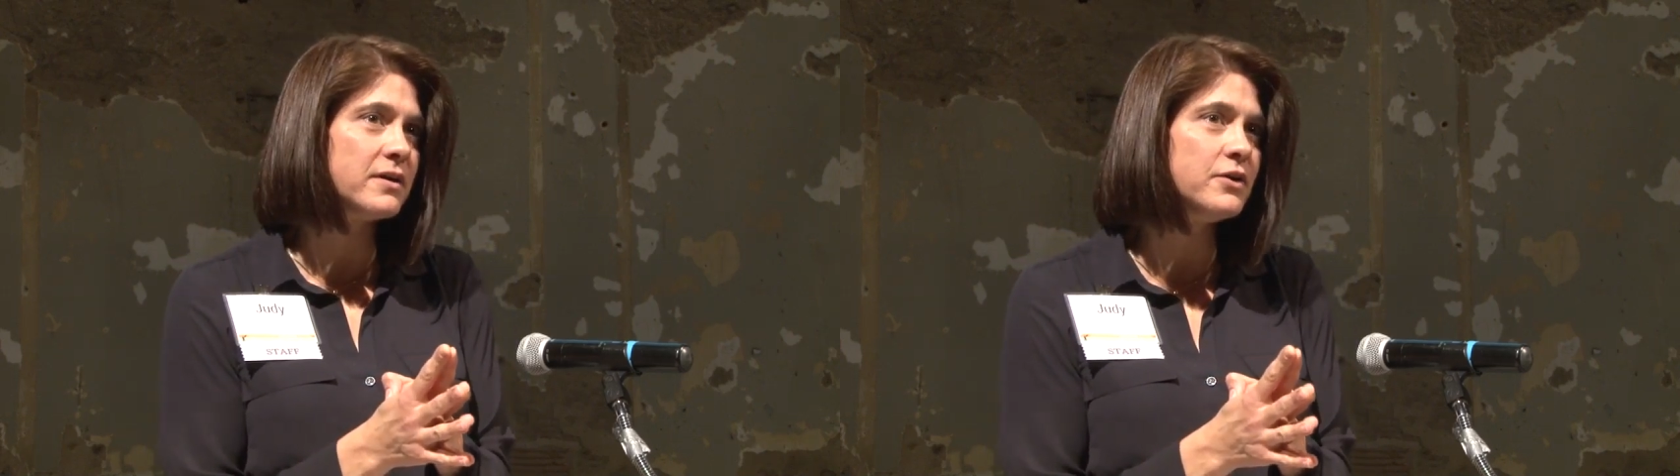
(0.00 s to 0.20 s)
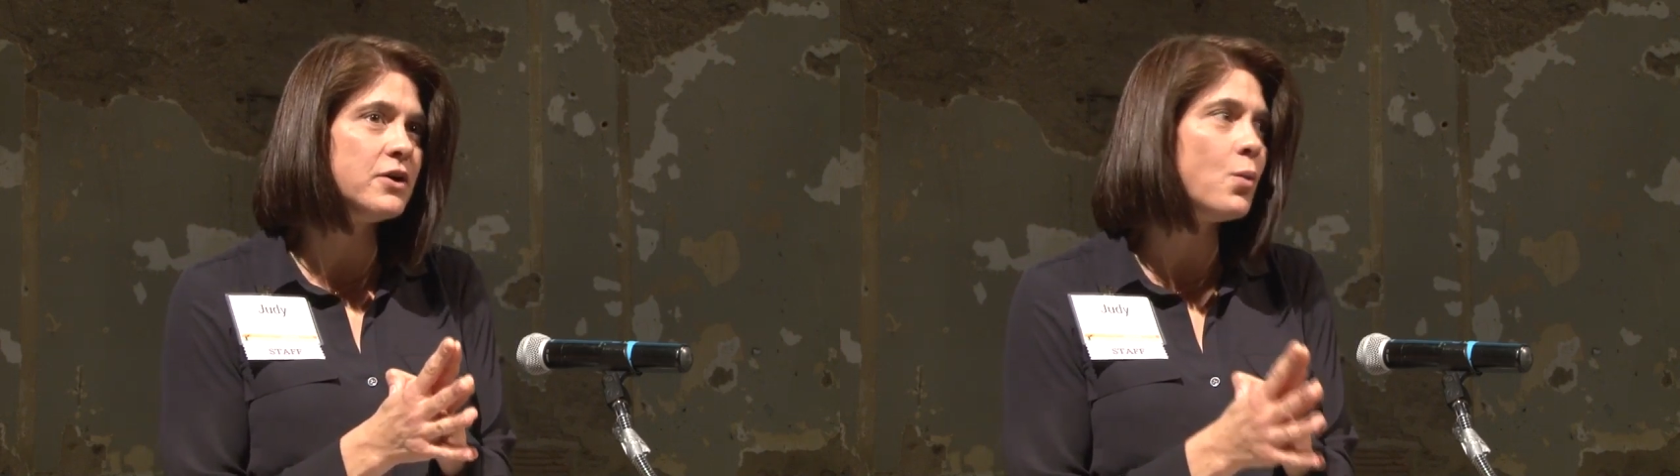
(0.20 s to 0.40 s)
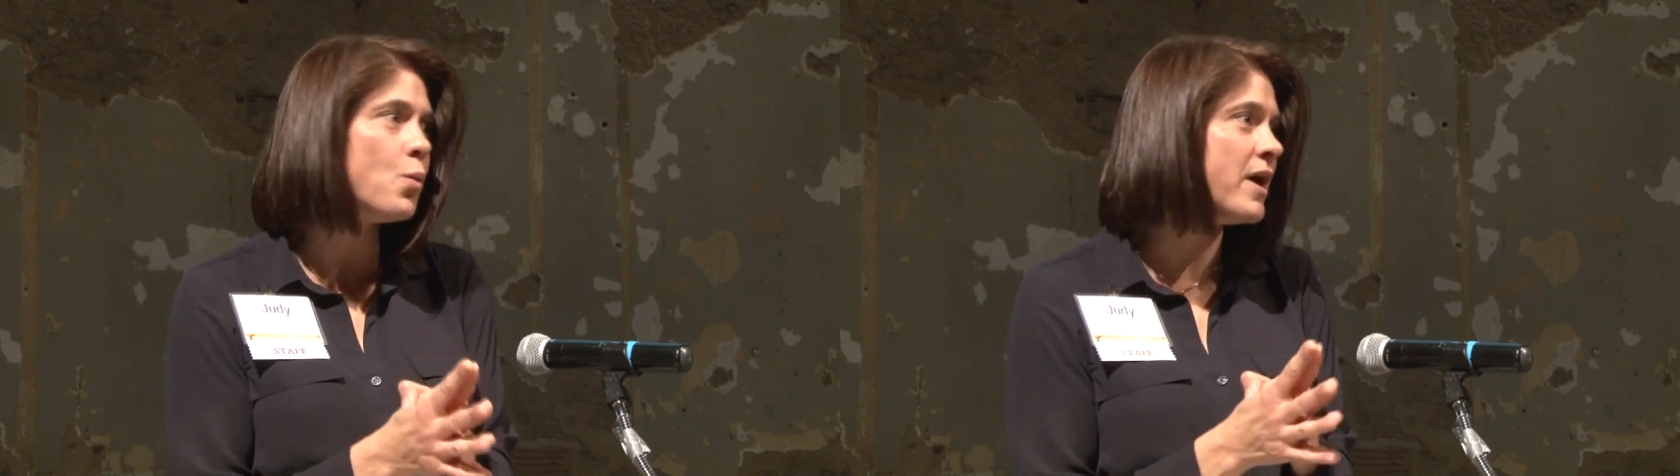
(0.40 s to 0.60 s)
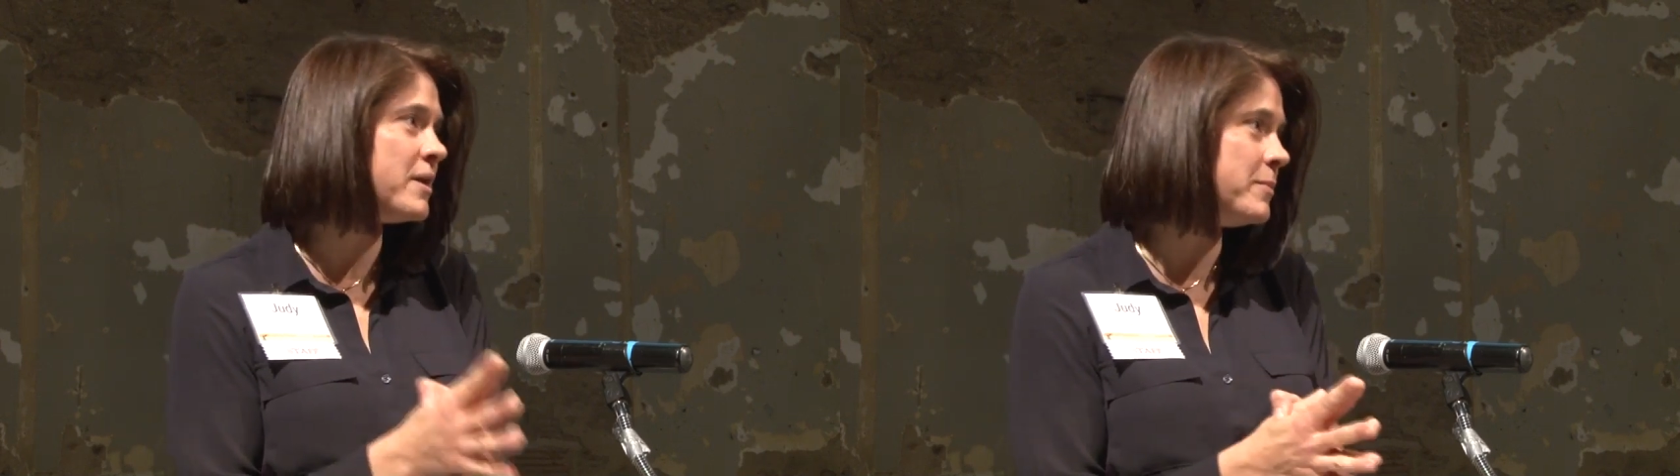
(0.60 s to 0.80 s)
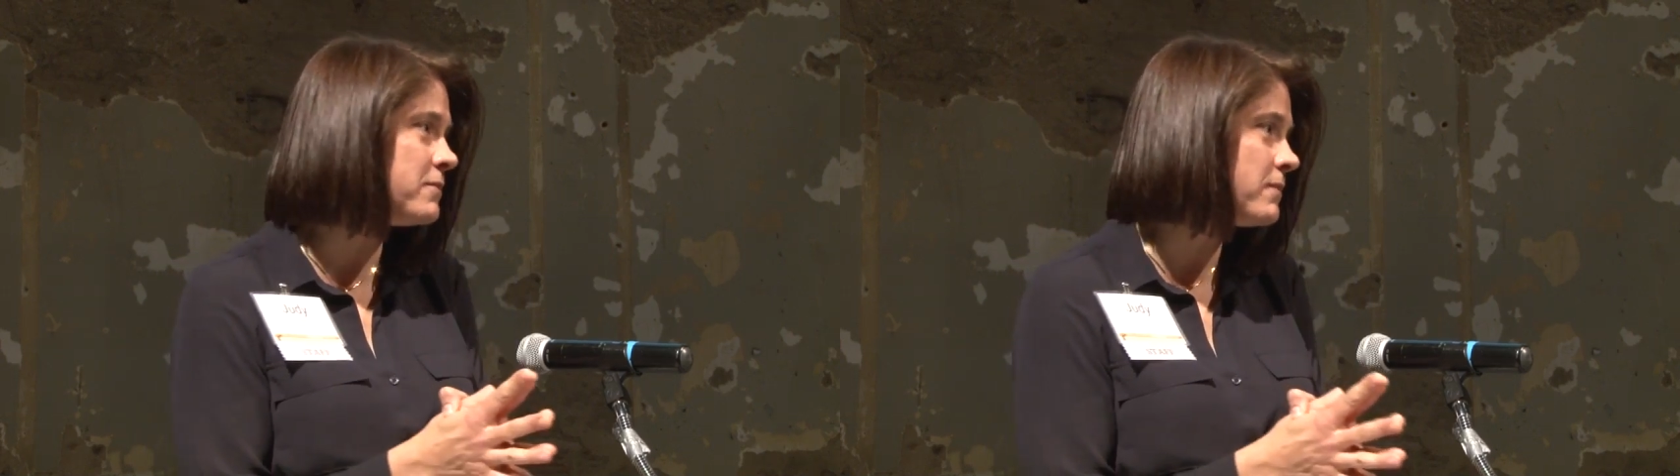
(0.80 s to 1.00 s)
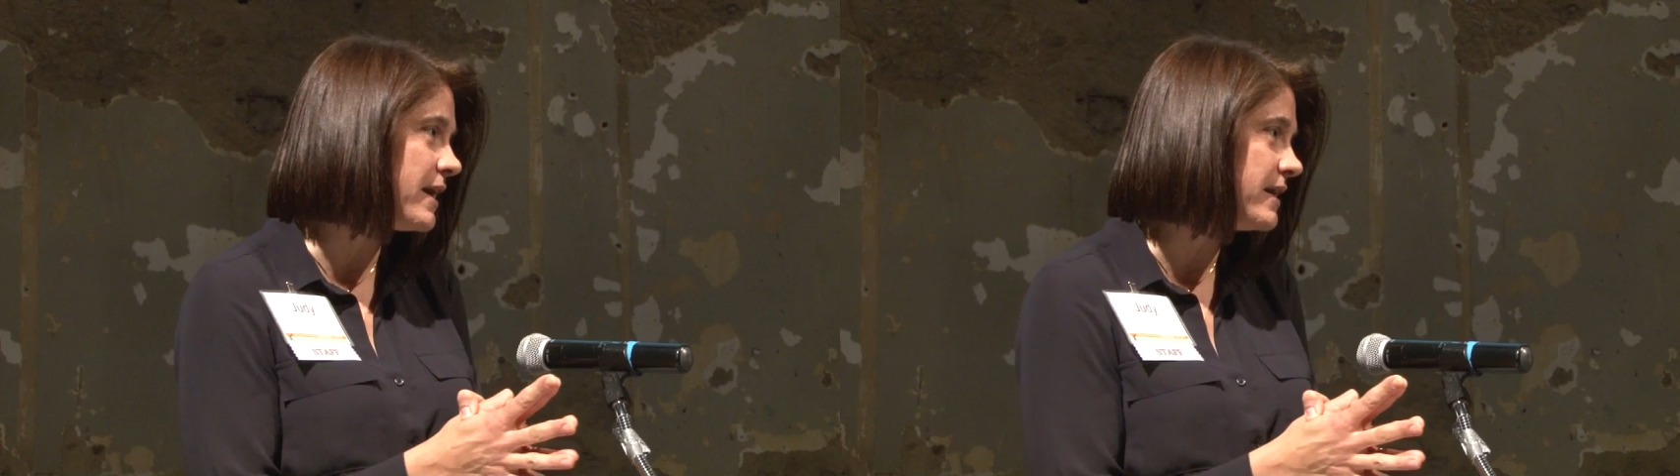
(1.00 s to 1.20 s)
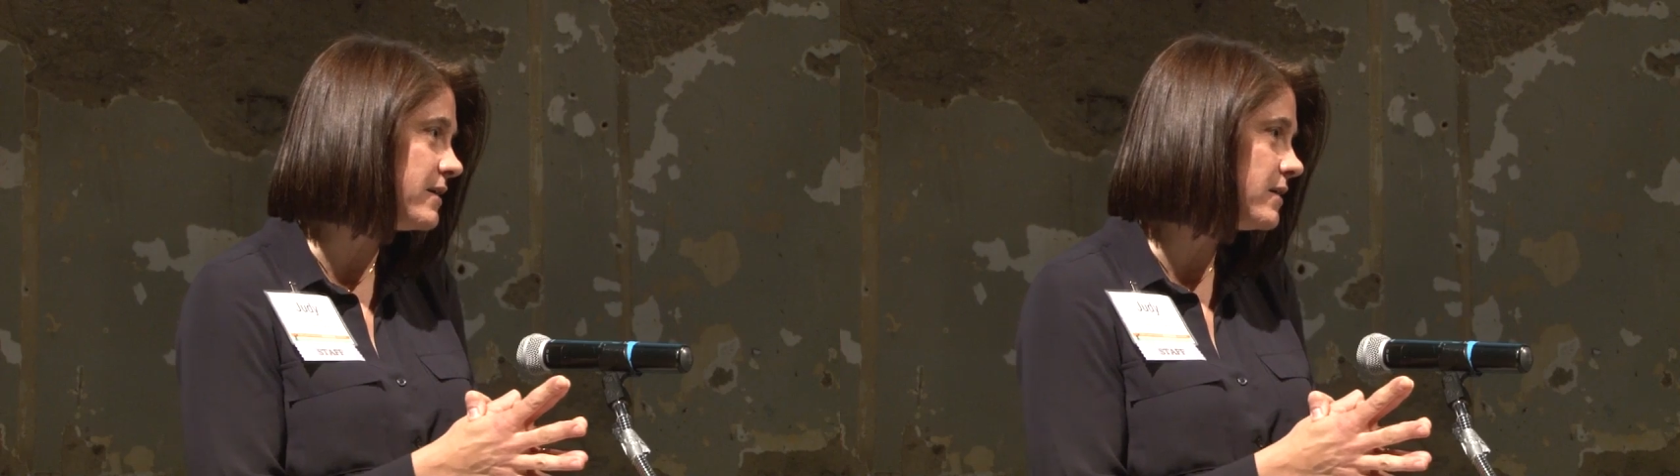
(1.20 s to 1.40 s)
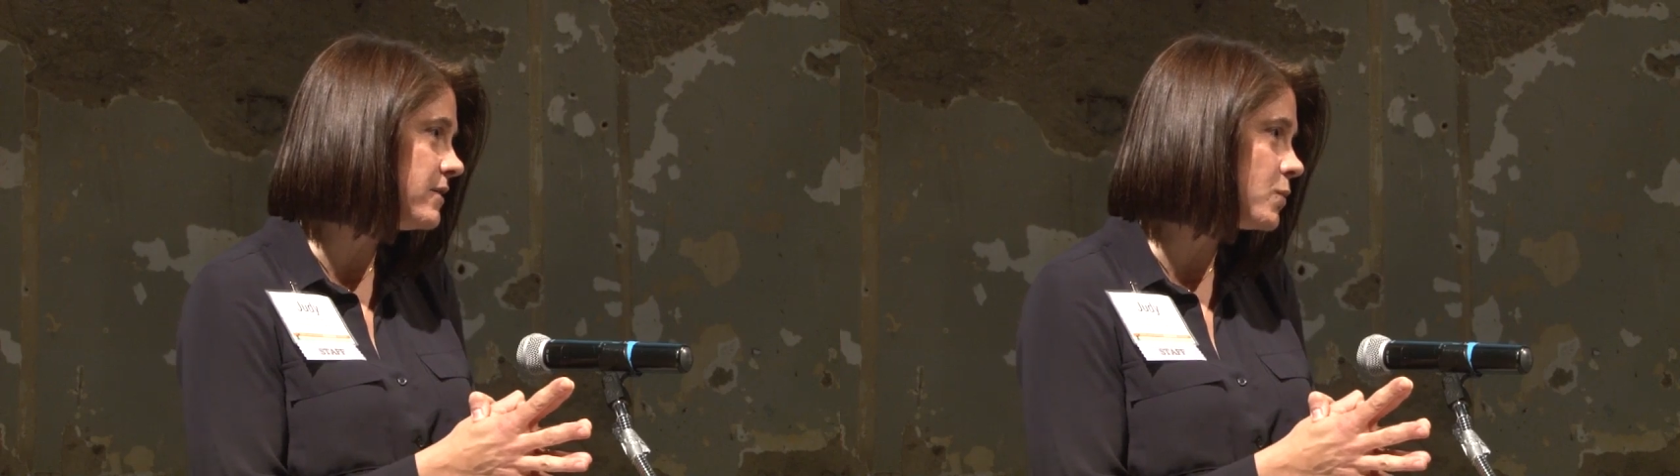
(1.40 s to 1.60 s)
You don't want to be right
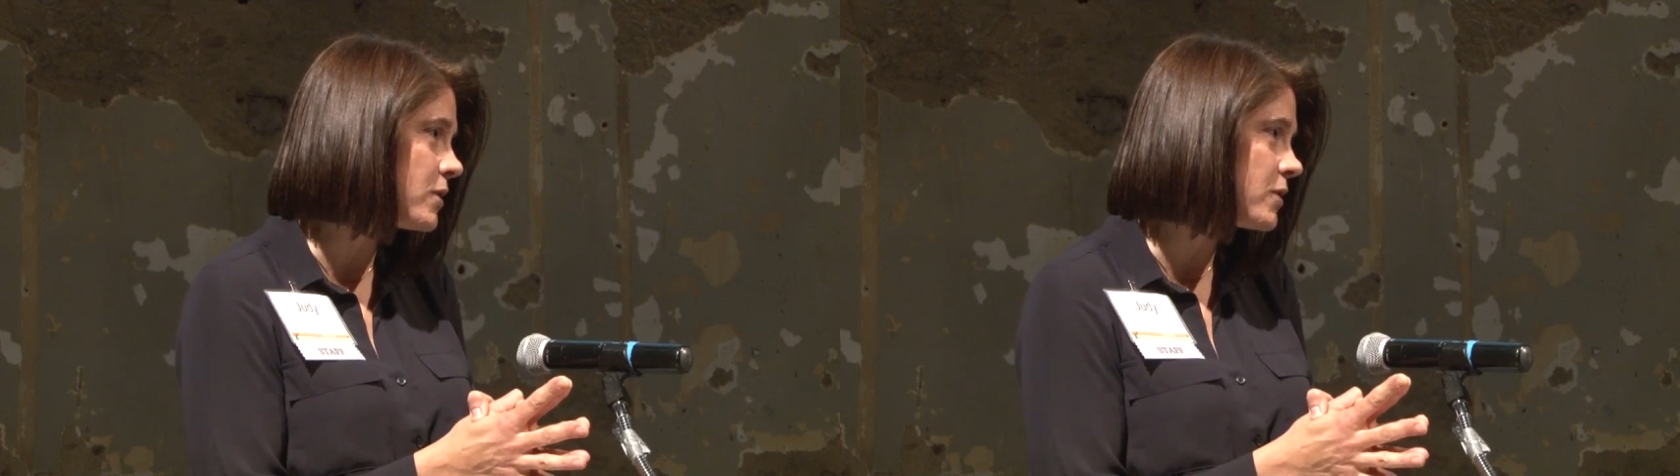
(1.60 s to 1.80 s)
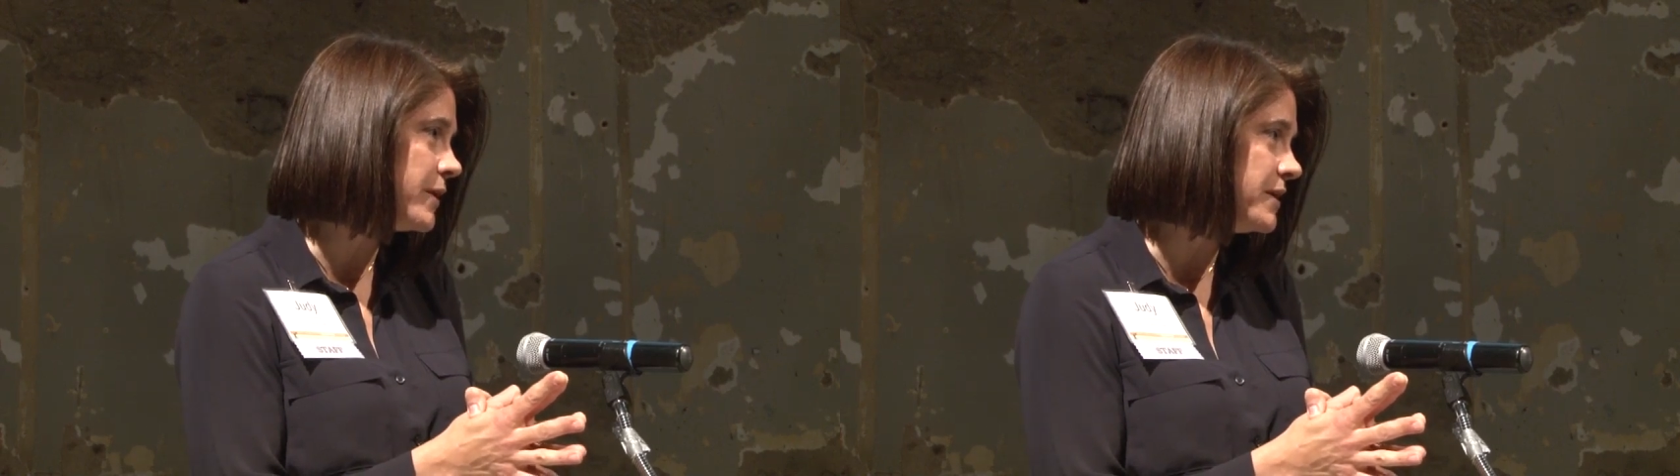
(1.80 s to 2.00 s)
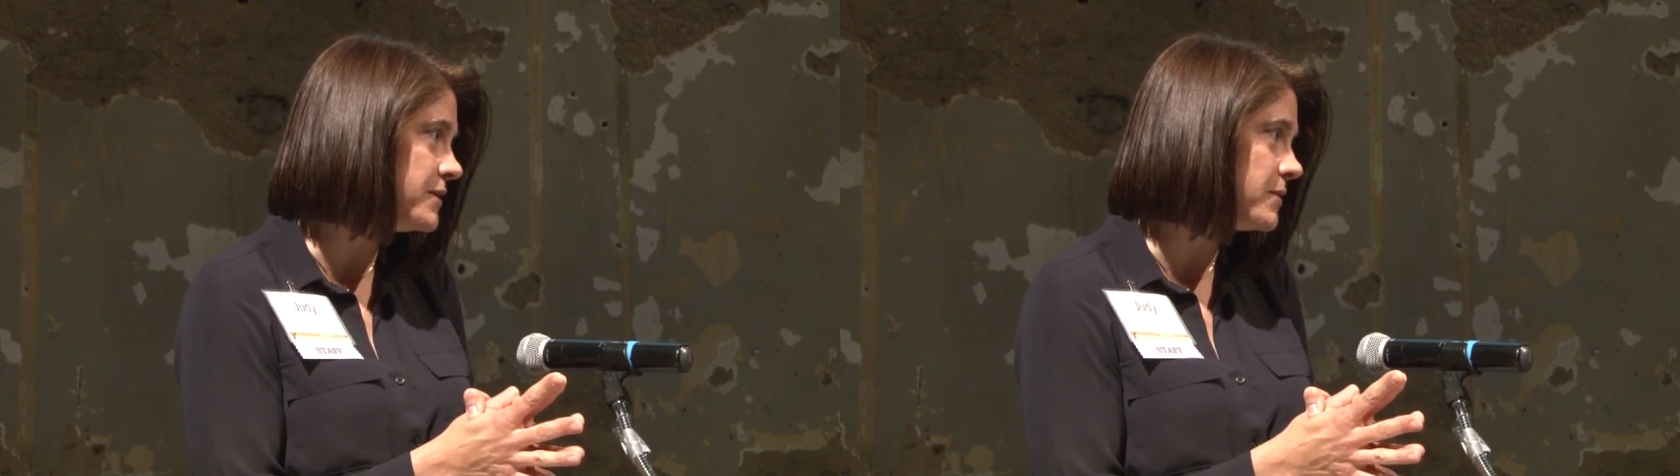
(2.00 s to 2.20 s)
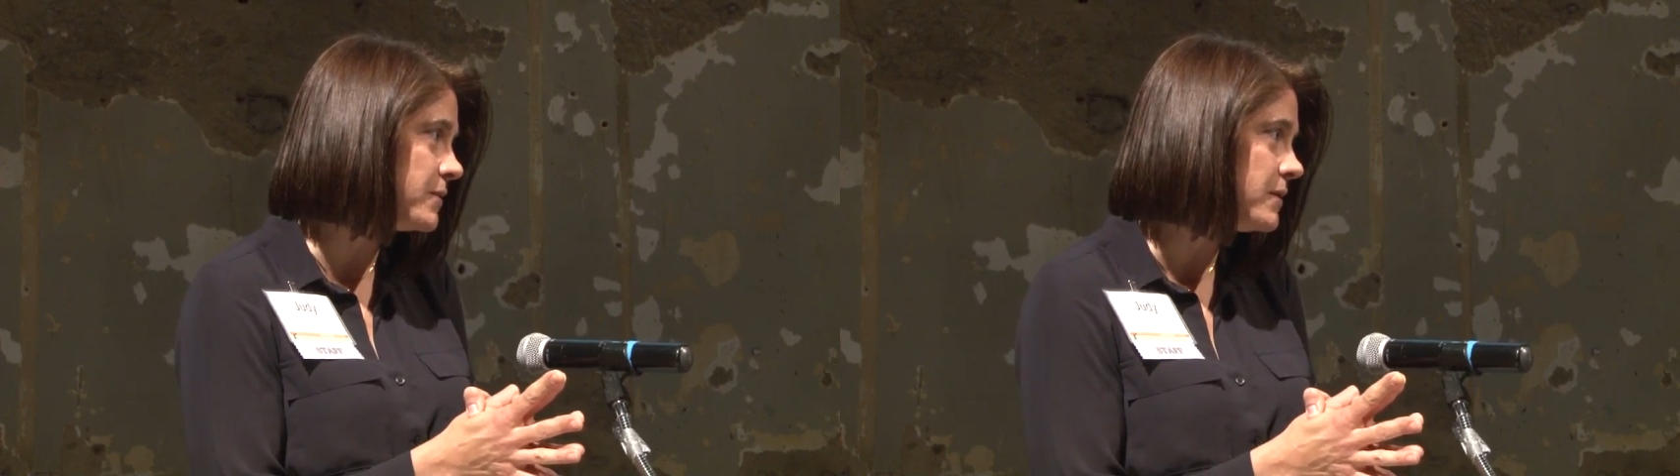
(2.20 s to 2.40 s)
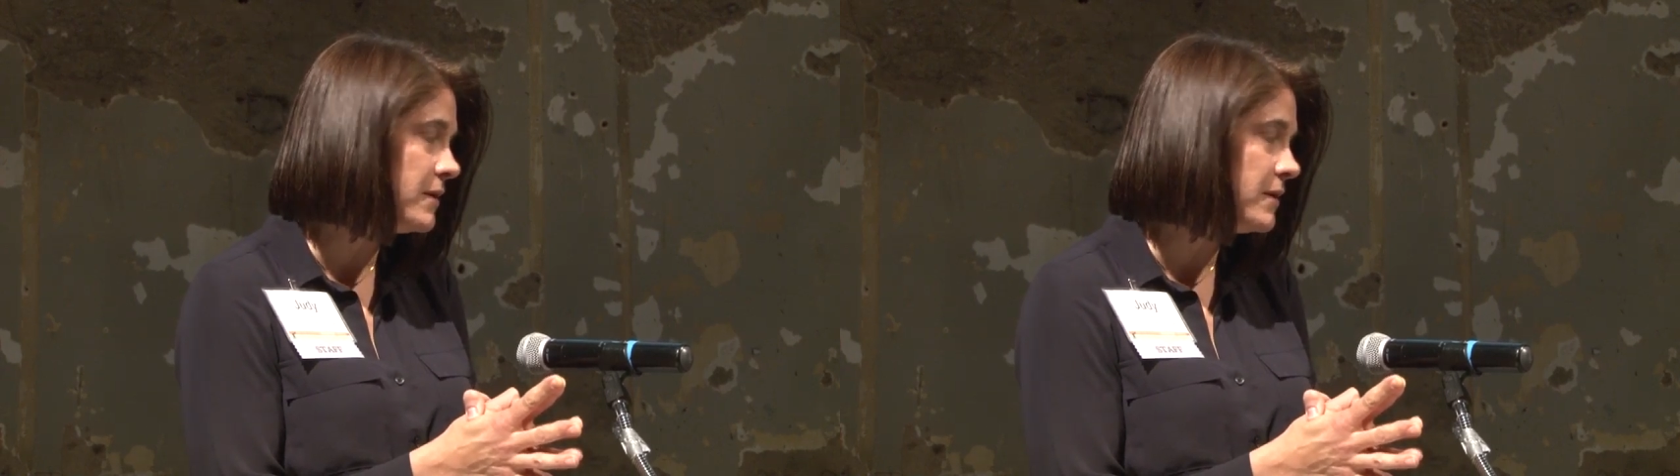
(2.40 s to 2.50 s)
in the work we do